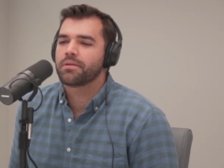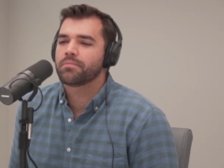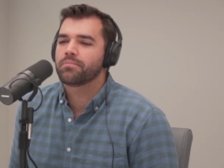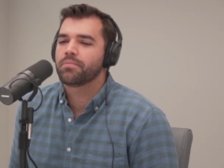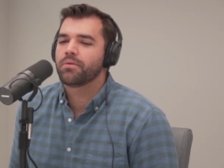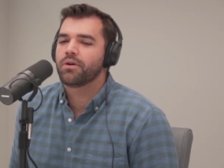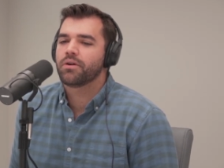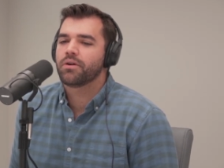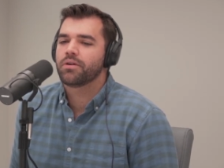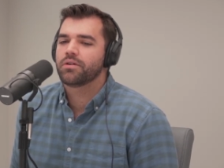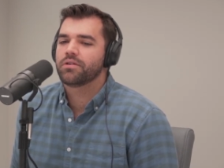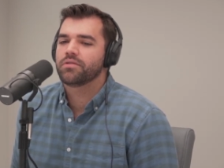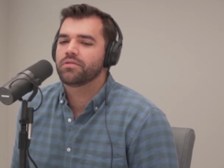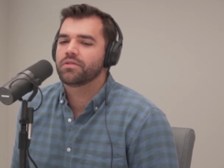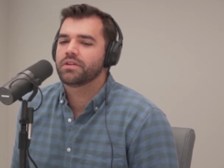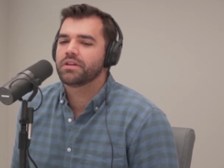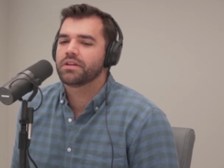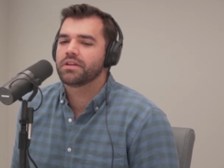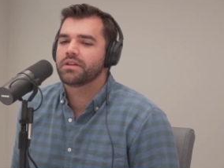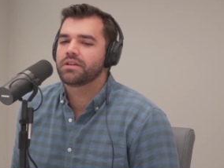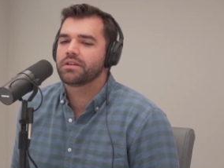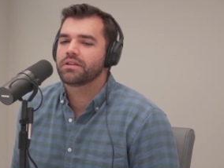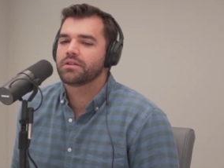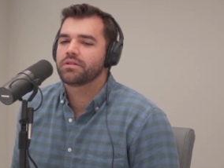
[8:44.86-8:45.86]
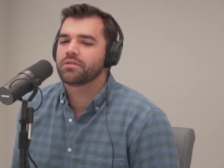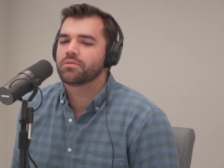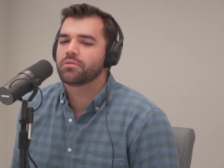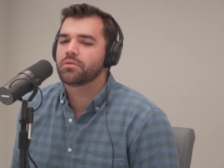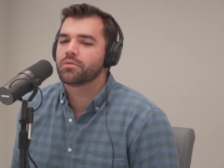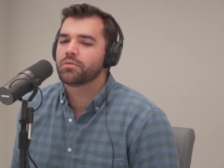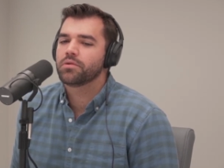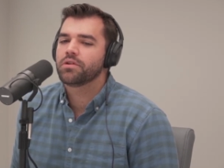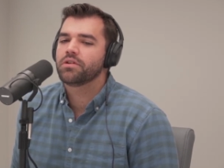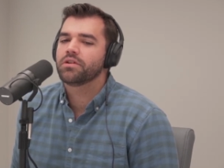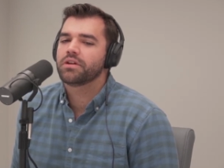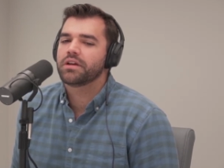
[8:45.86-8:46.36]
part of it, well,
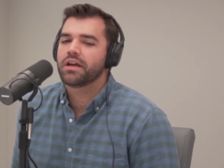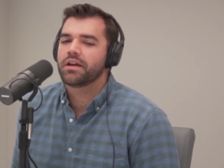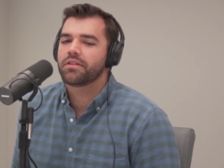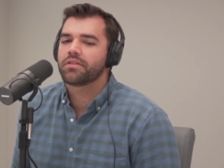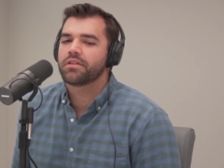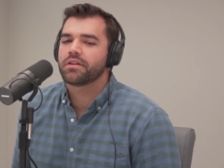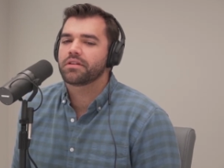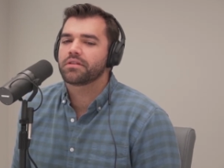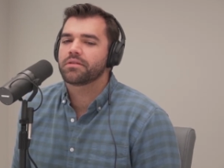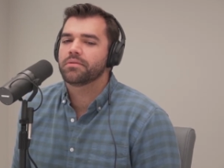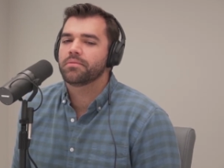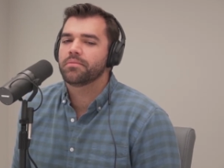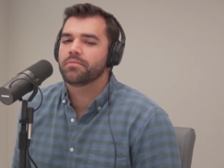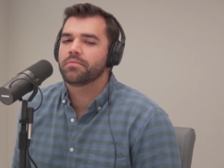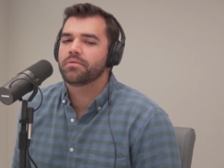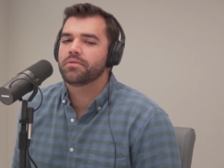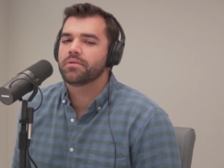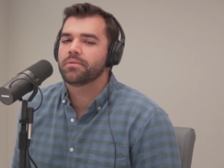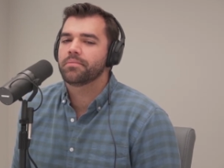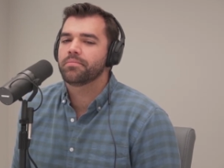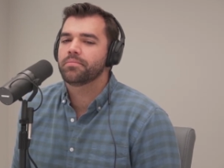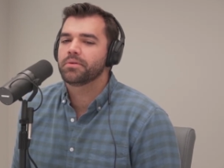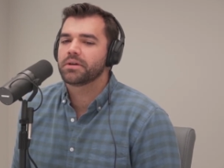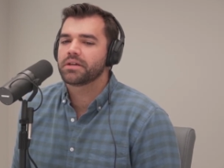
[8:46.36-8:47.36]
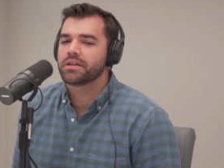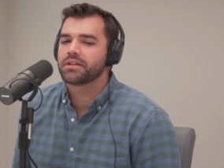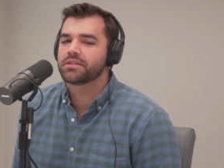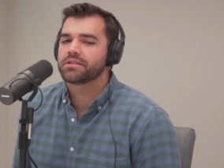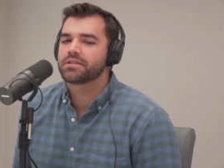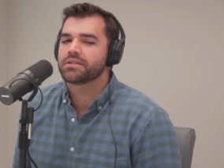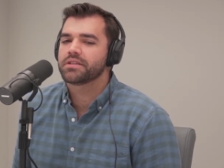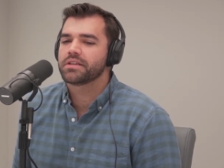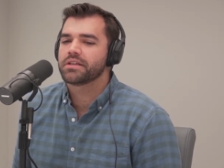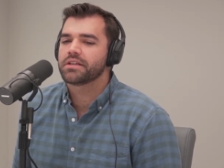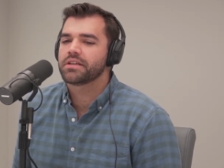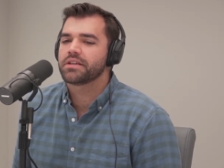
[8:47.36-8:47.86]
really, I think the
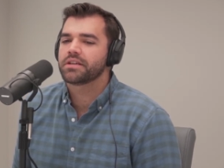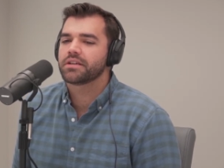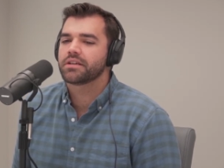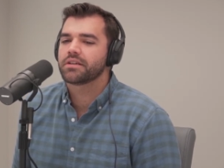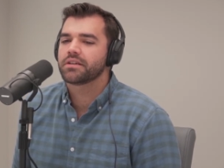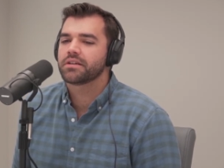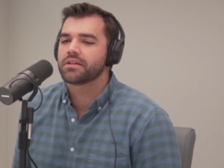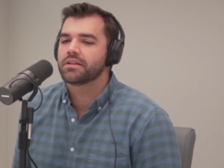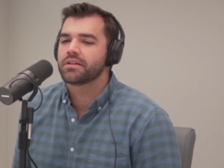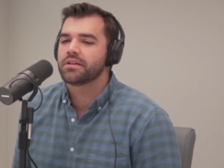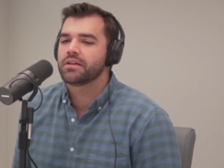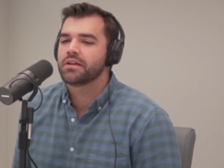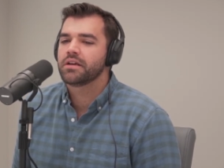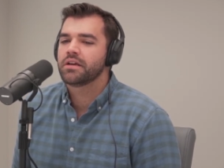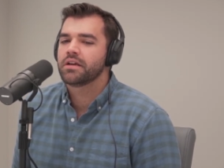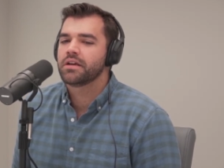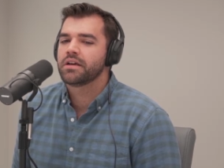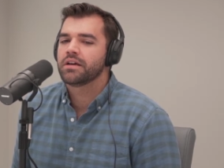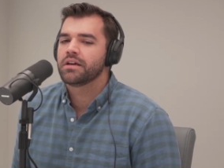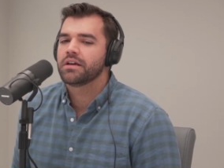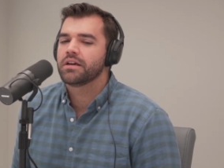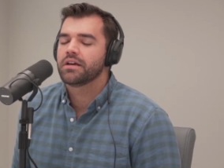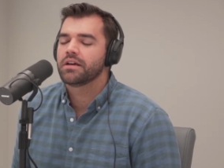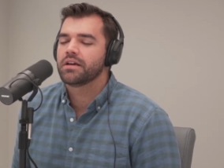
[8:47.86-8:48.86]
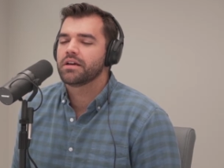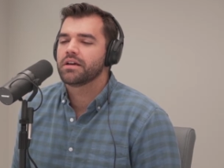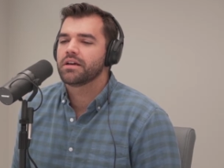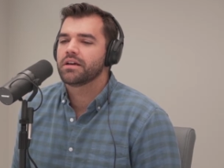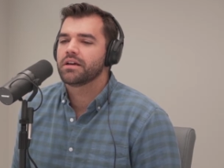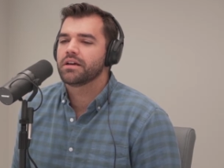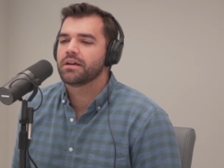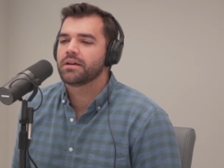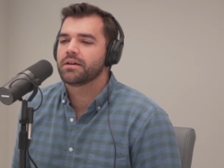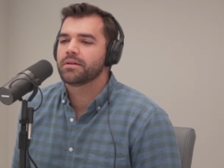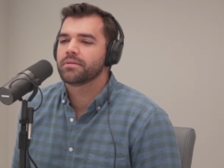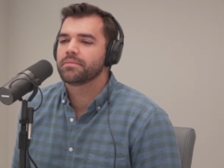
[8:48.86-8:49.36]
biggest thing,
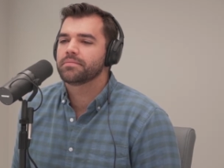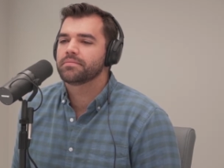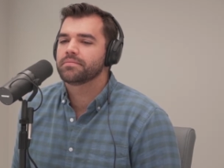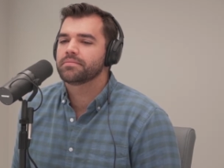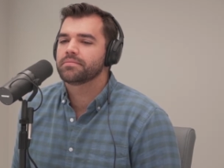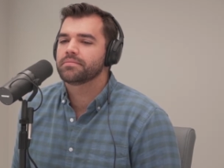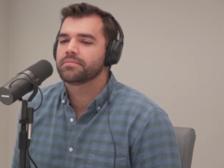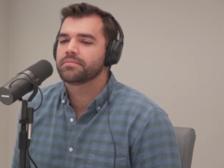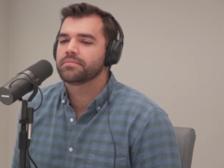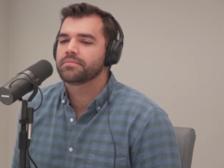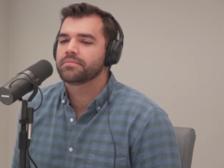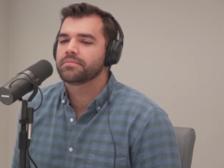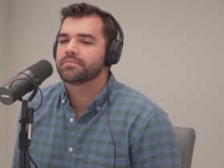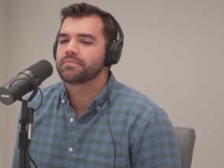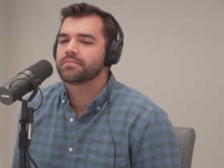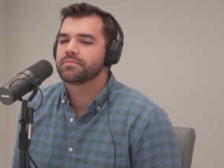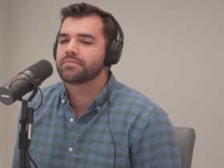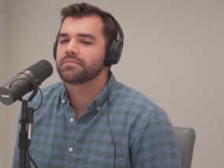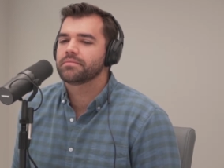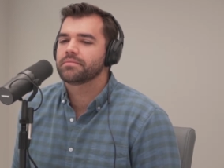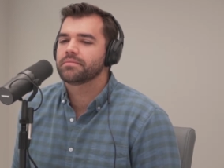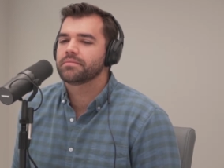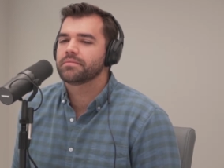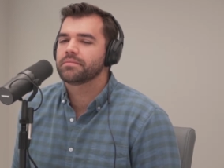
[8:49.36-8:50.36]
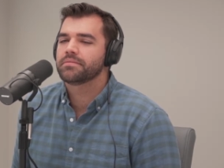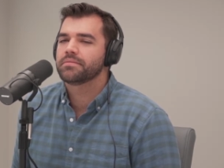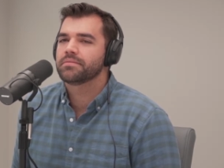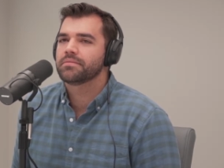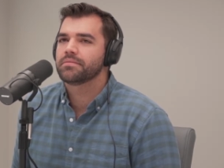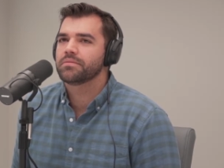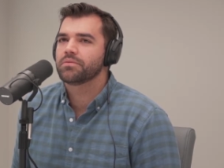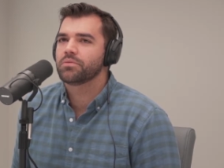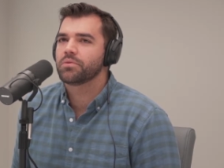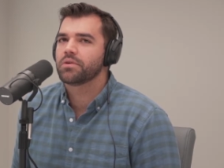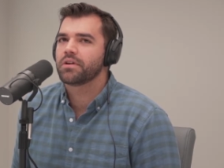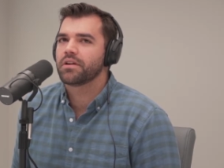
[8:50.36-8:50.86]
when
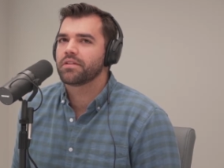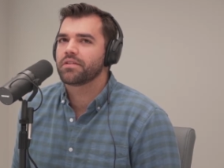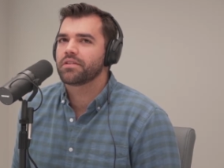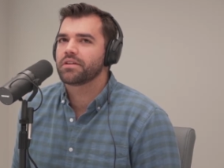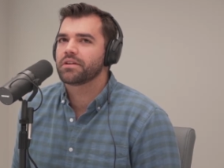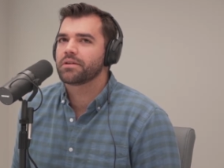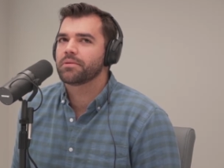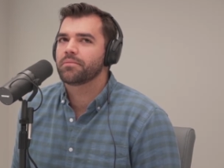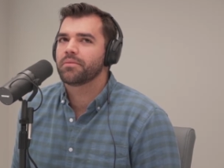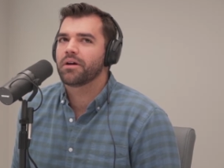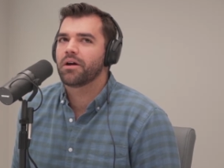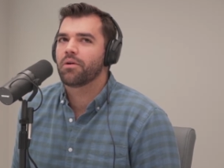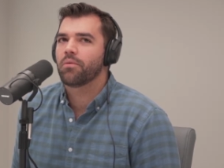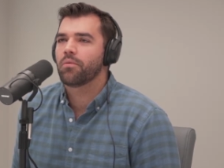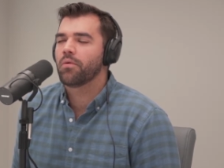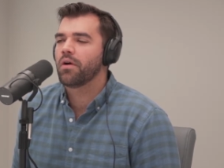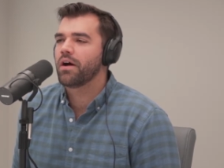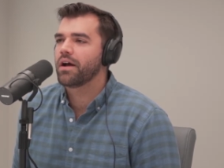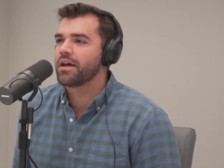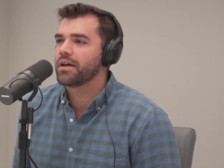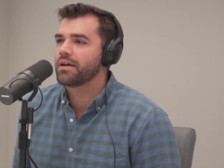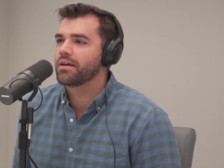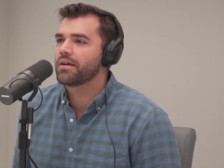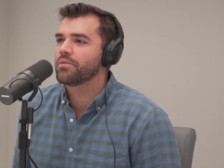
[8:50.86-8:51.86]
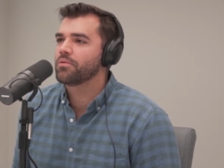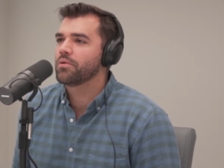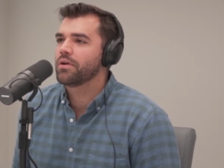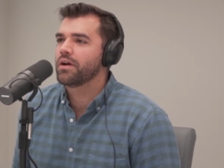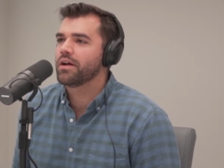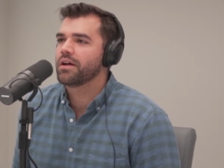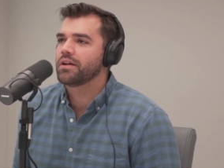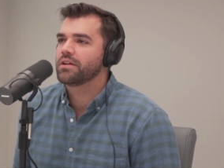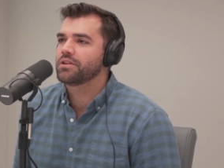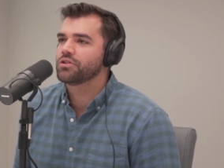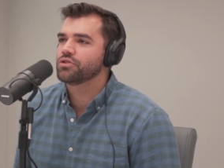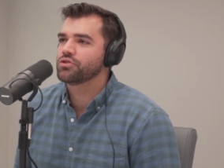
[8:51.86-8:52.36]
I think about why
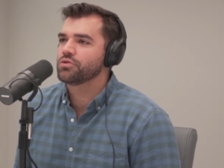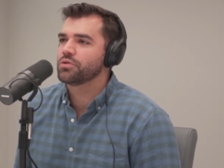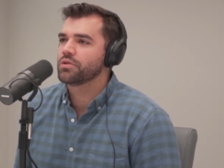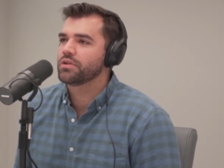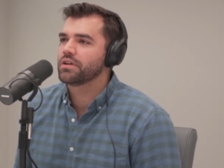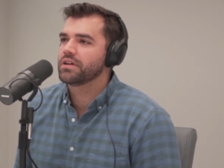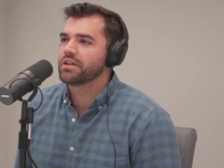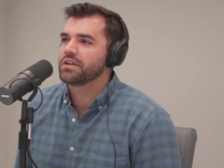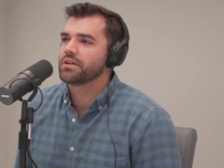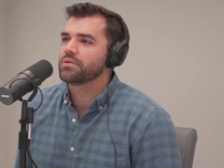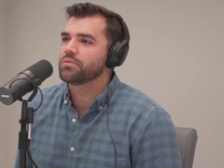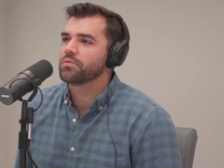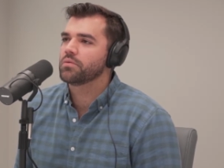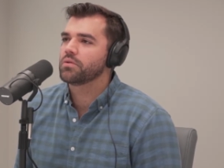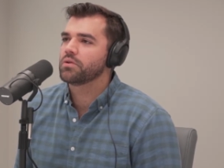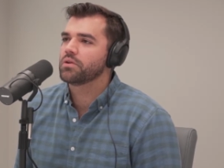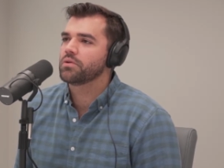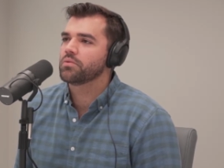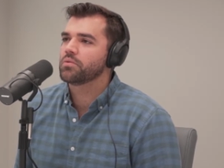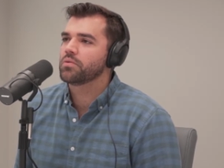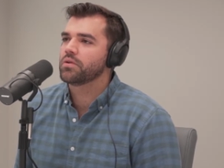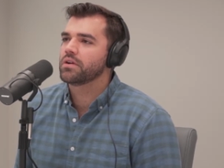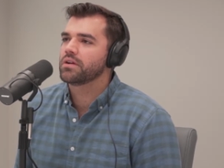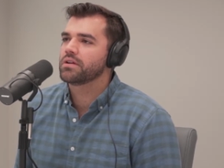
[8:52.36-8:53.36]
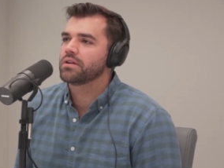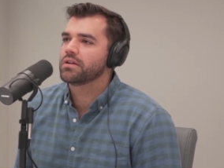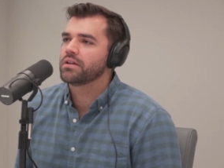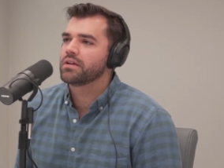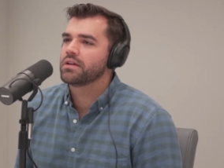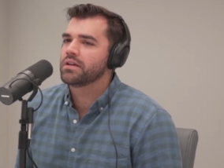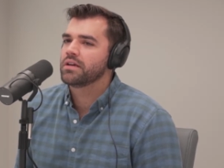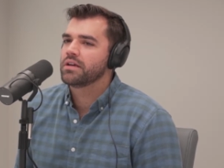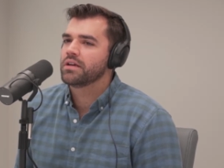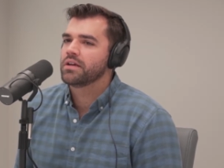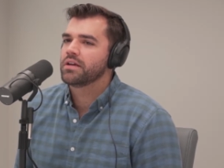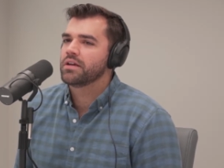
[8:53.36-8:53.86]
I enjoy it and what
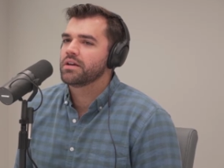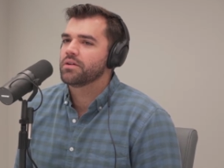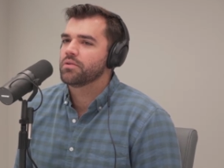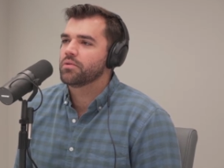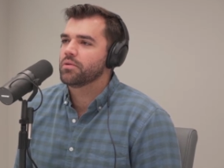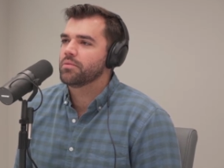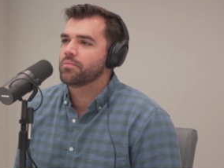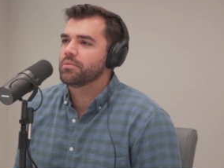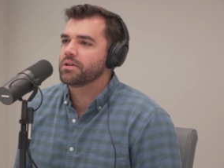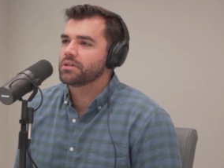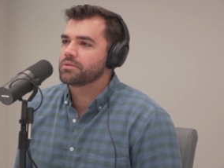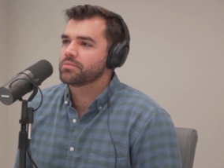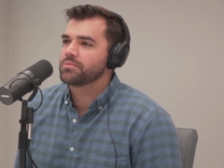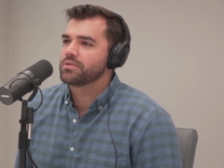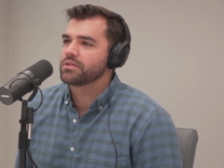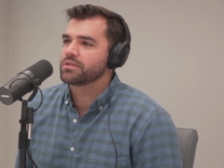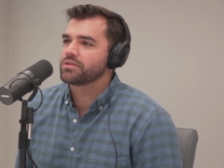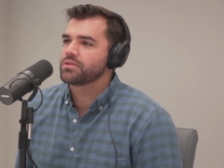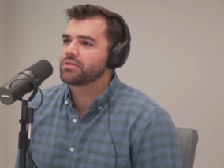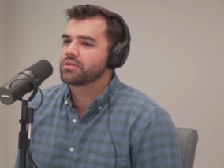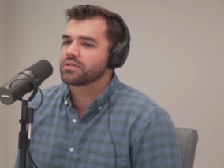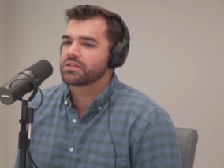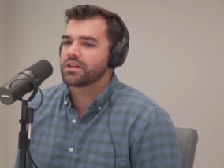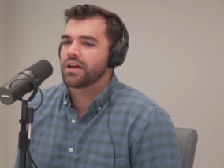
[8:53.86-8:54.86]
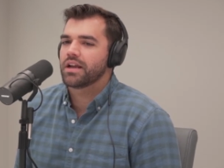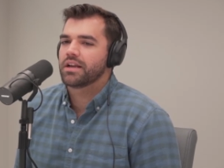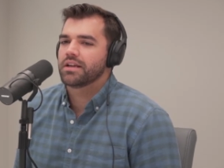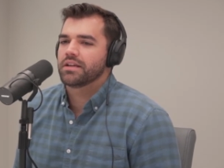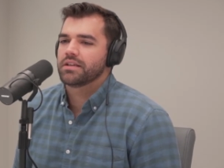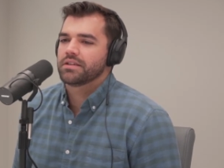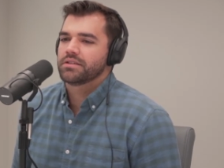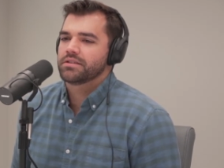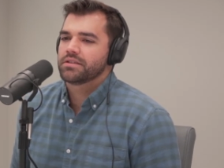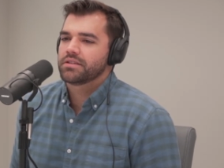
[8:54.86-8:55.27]
makes me so excited